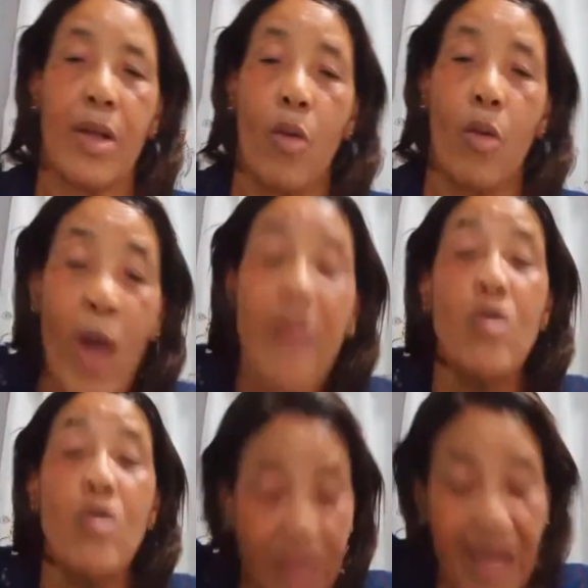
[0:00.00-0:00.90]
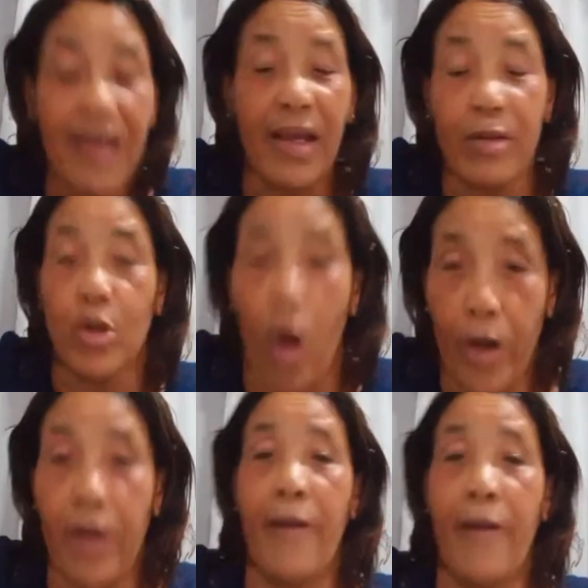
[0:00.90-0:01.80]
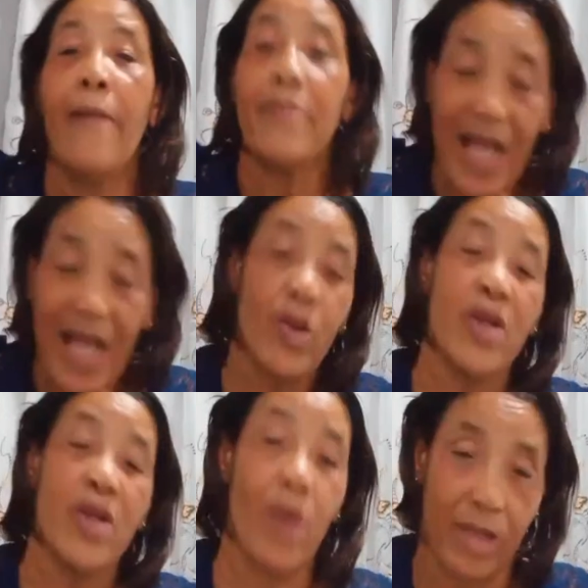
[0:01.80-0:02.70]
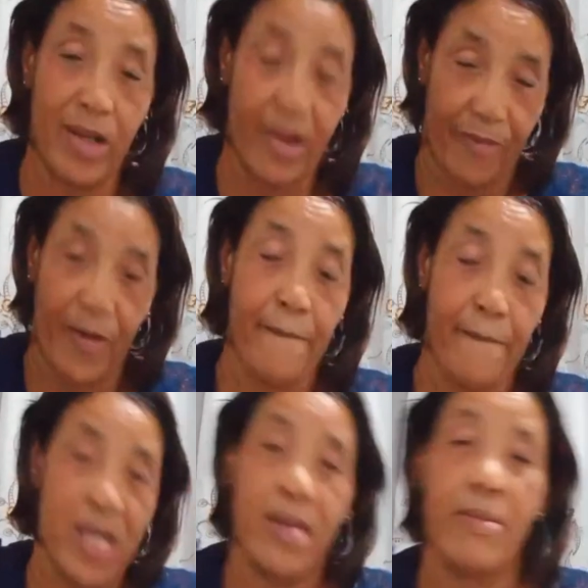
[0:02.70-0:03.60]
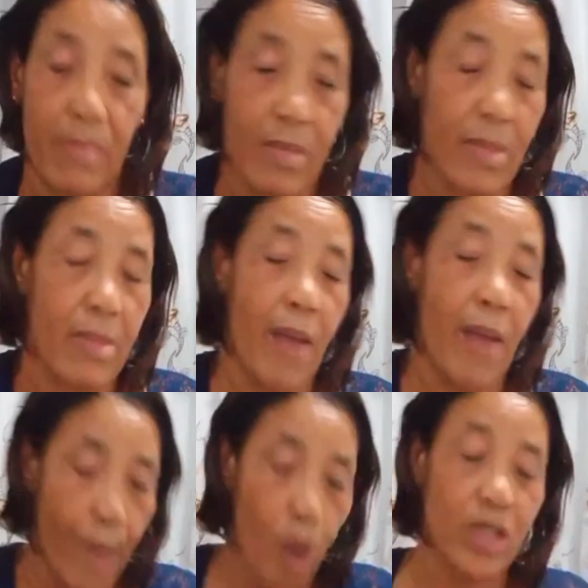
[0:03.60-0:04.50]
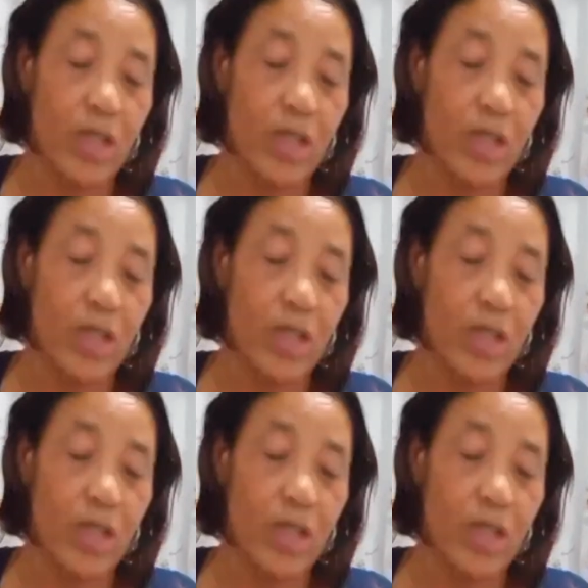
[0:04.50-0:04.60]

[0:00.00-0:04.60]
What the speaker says: When you think it done, that's when you're going to hear from me about it.